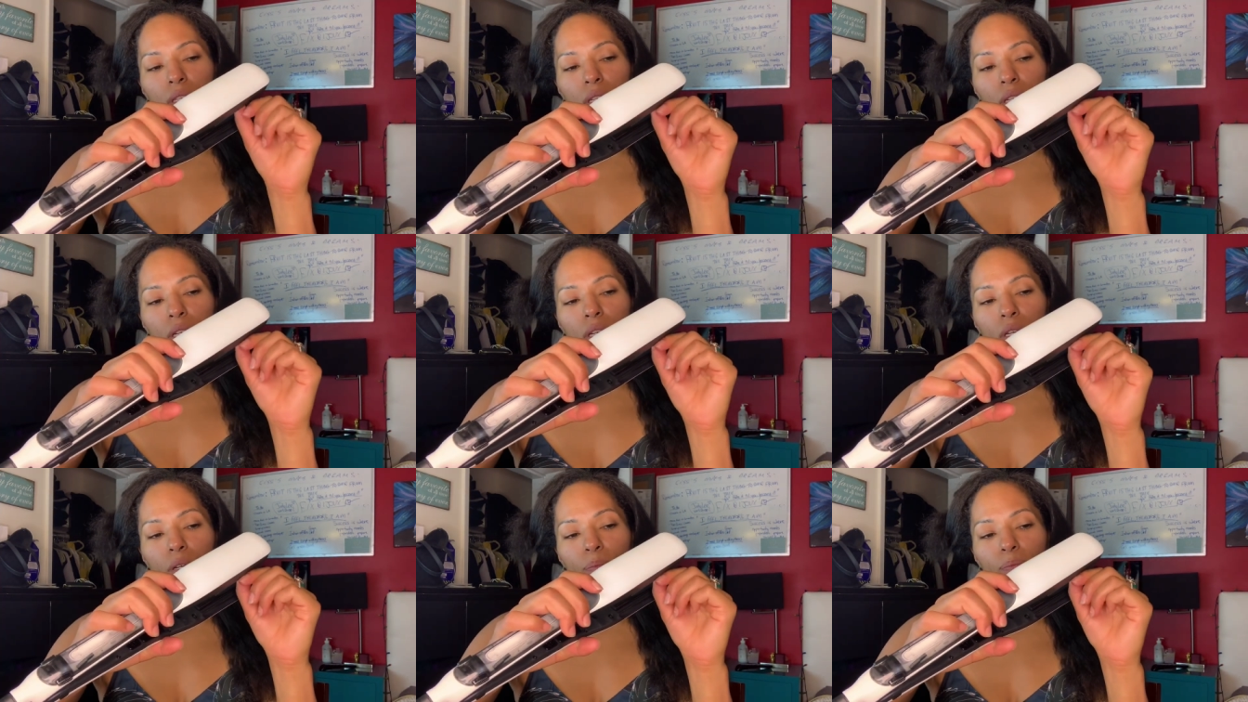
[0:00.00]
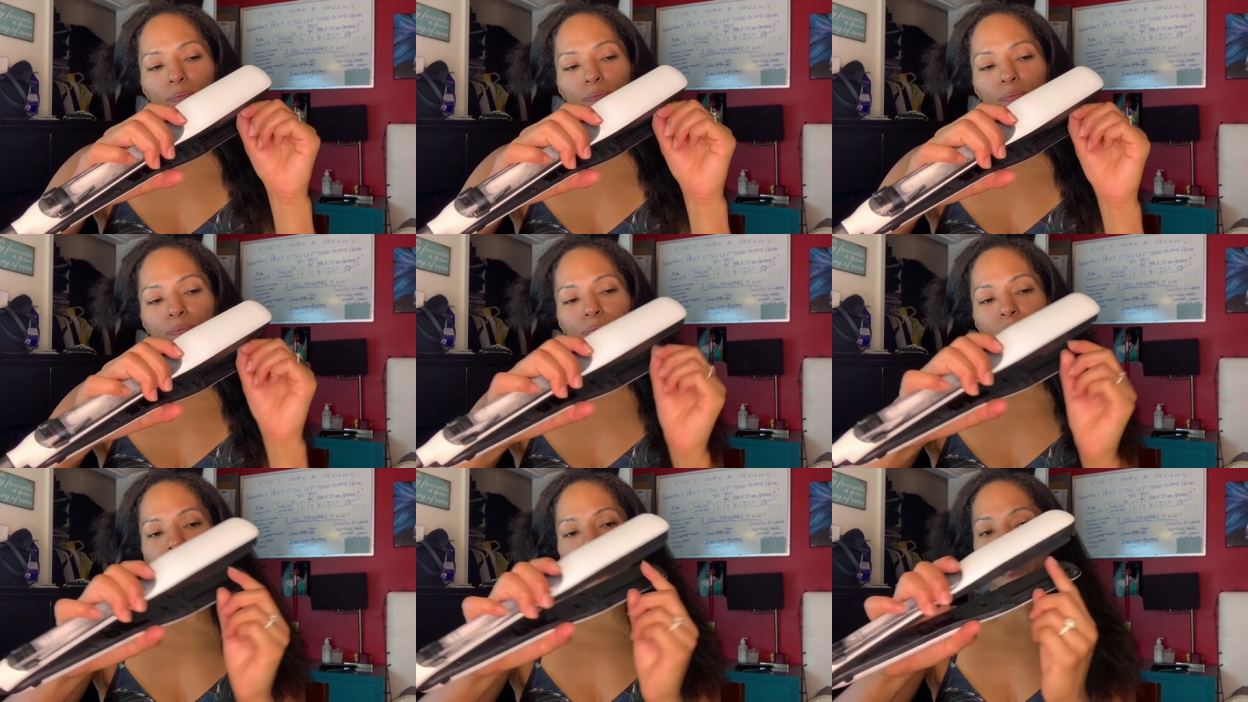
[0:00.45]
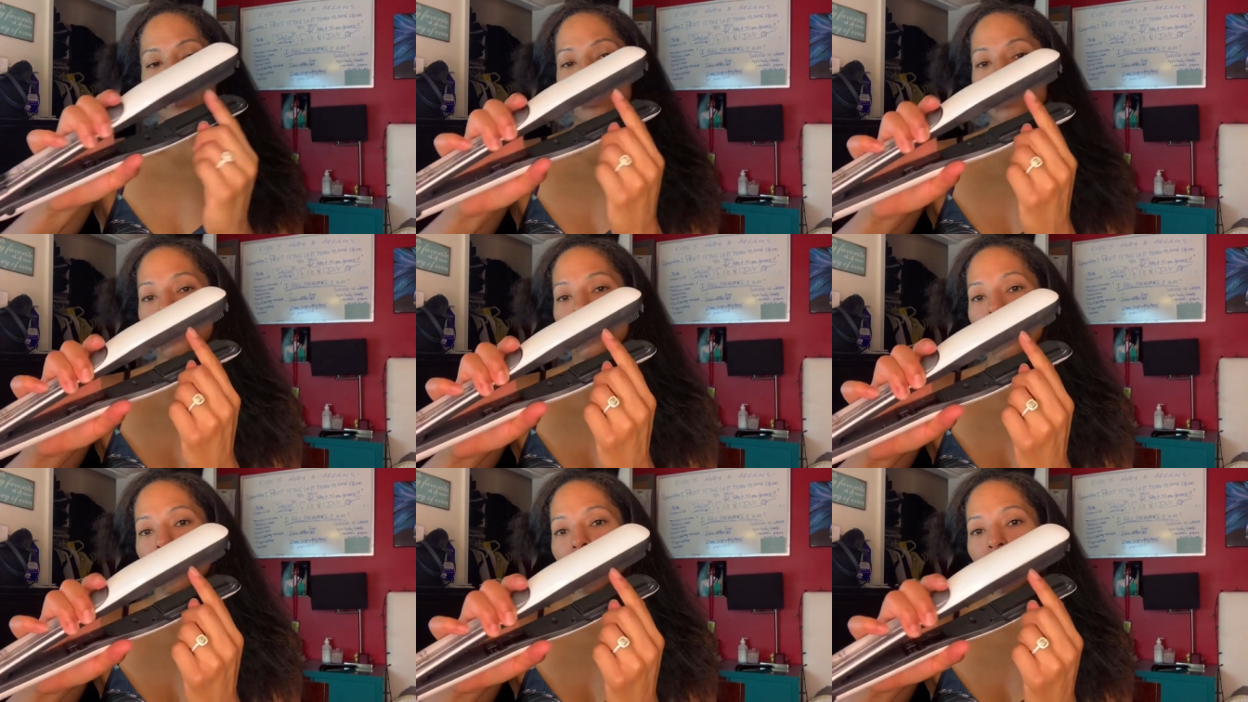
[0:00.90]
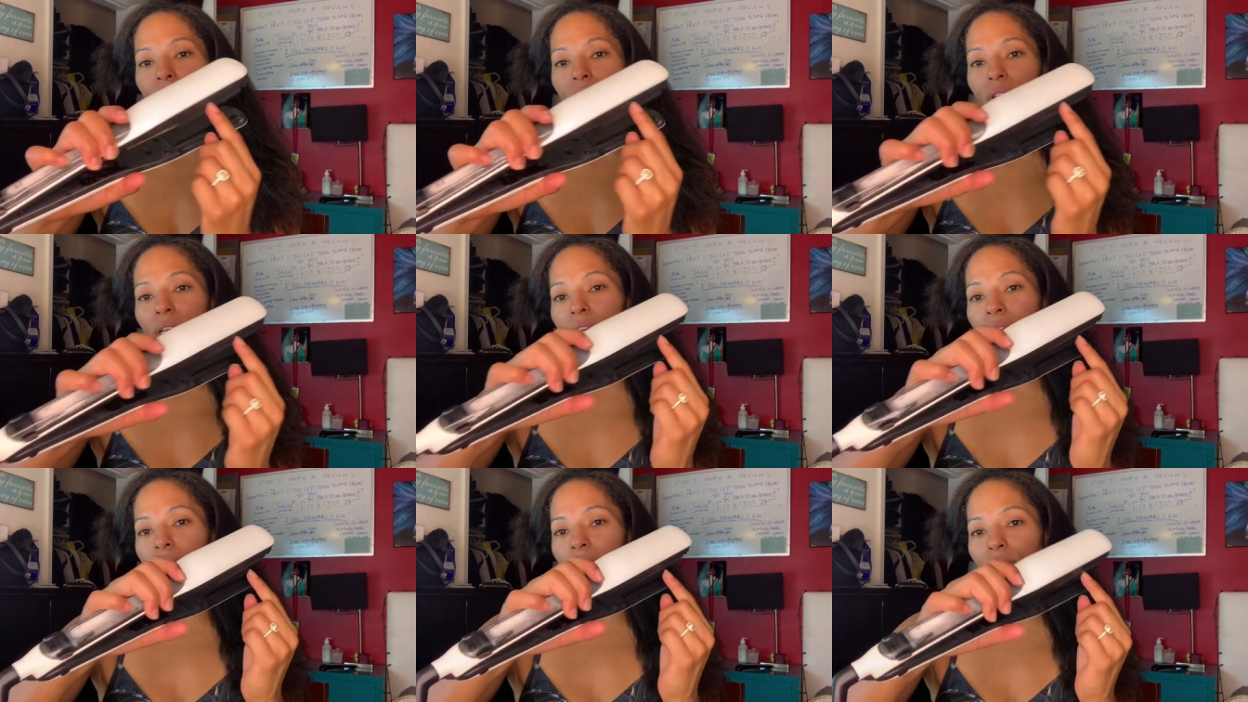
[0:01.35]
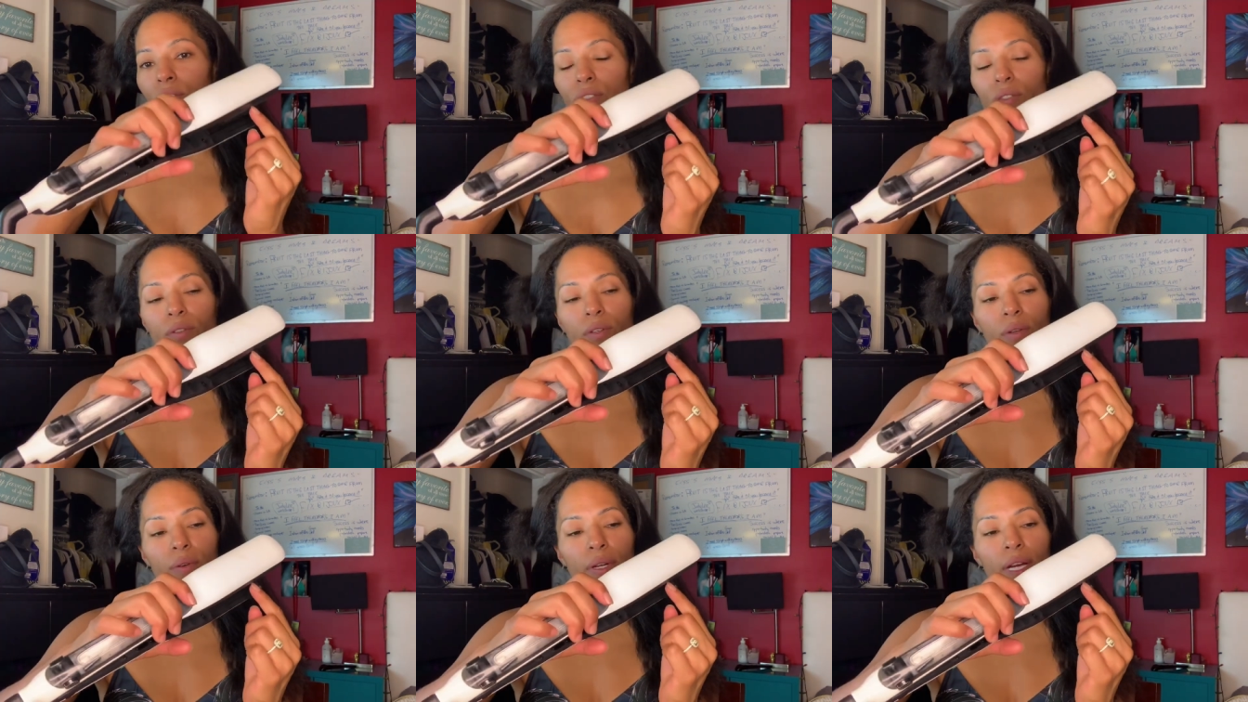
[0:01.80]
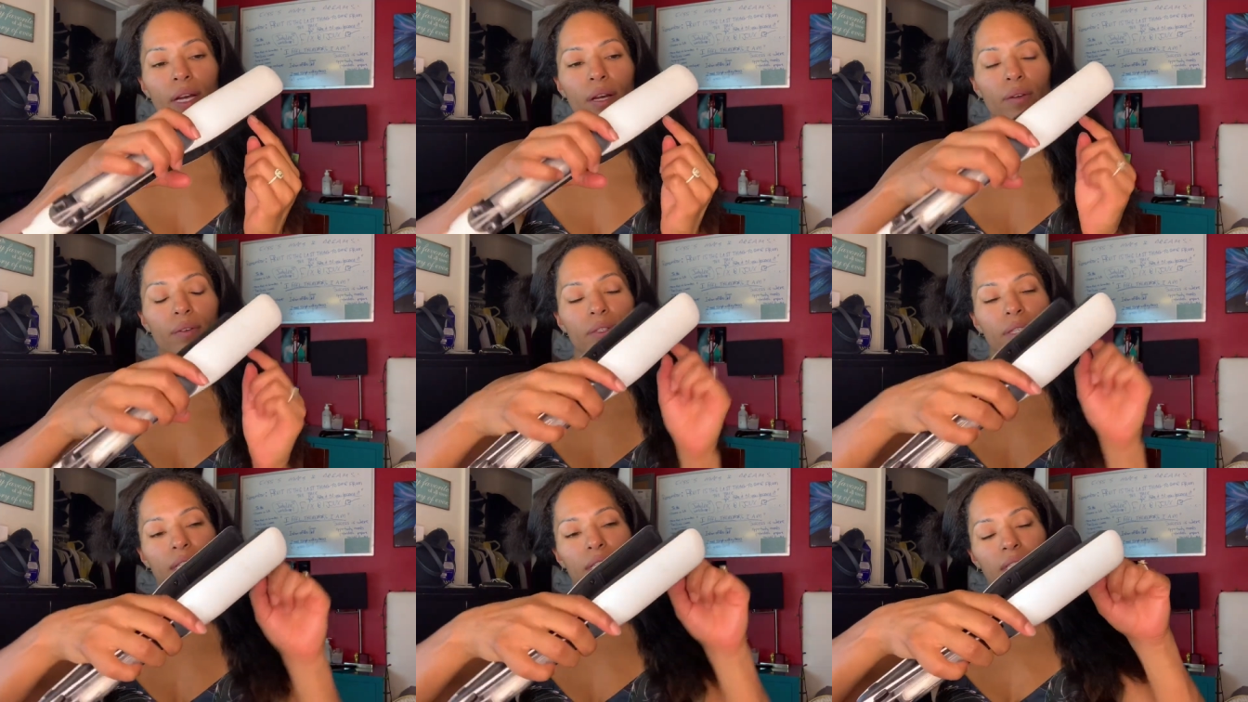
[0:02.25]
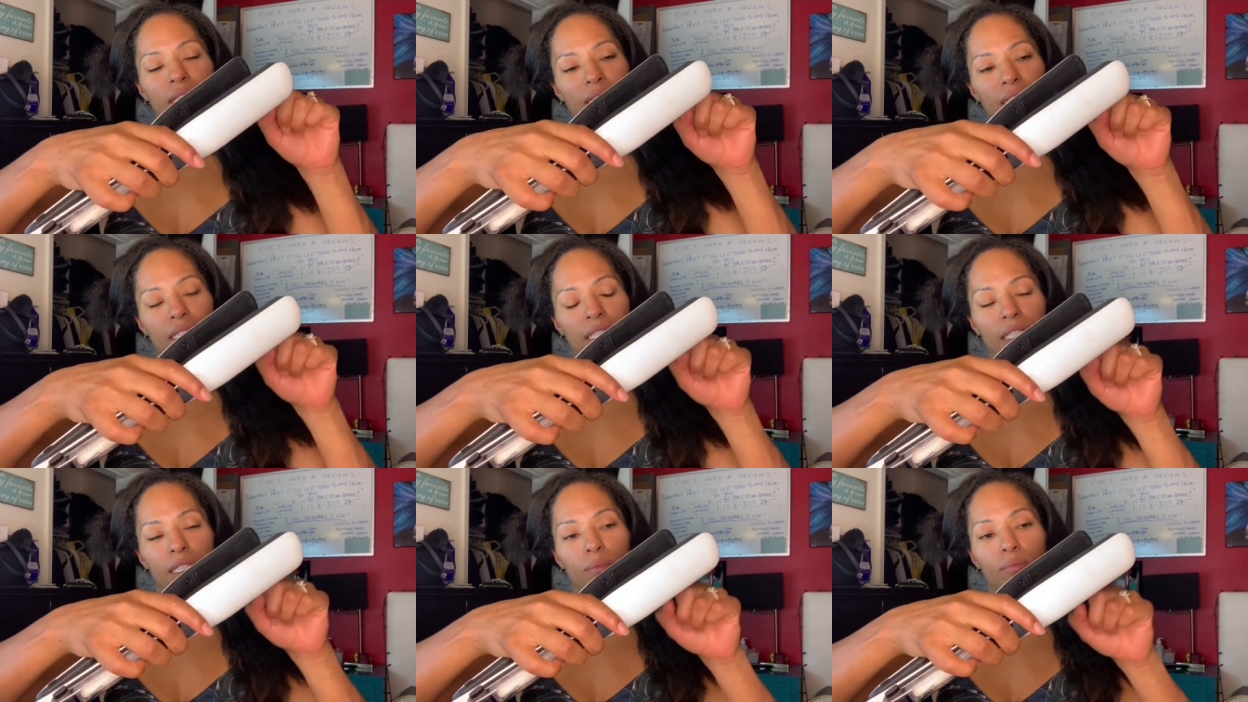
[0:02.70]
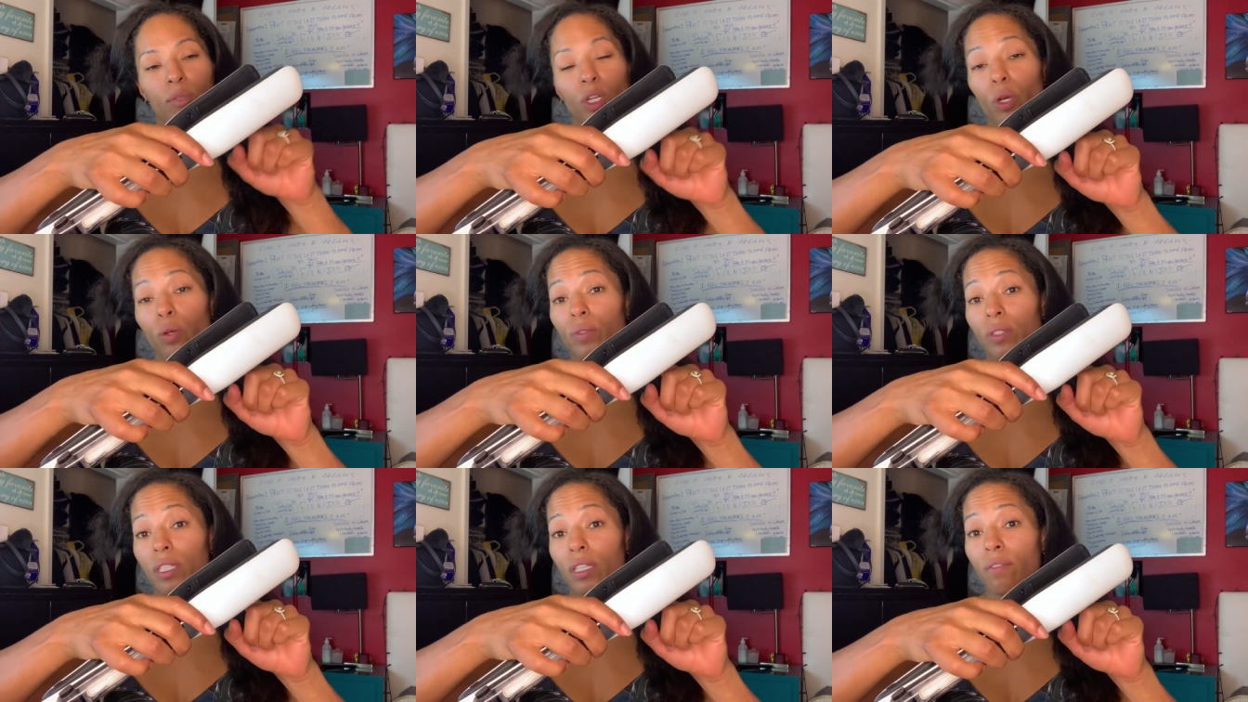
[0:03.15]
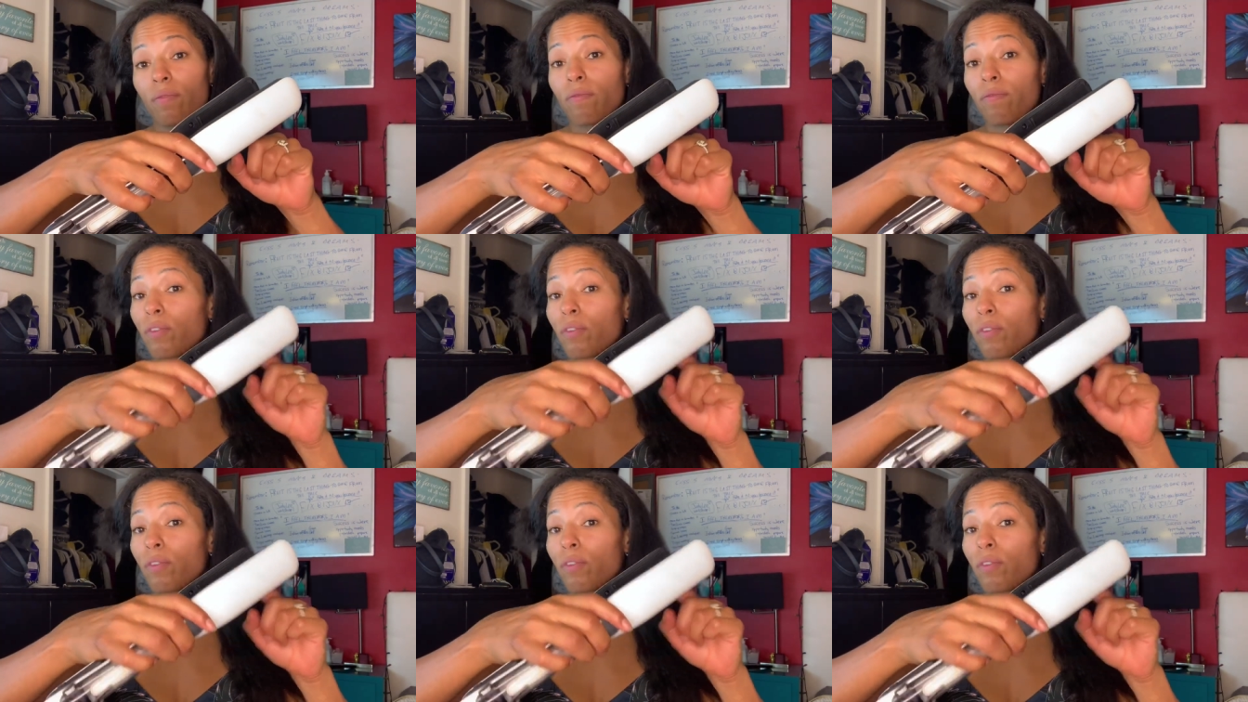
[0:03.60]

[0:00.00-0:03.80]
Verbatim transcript: um, detangle the hair as you go down and the steam goes in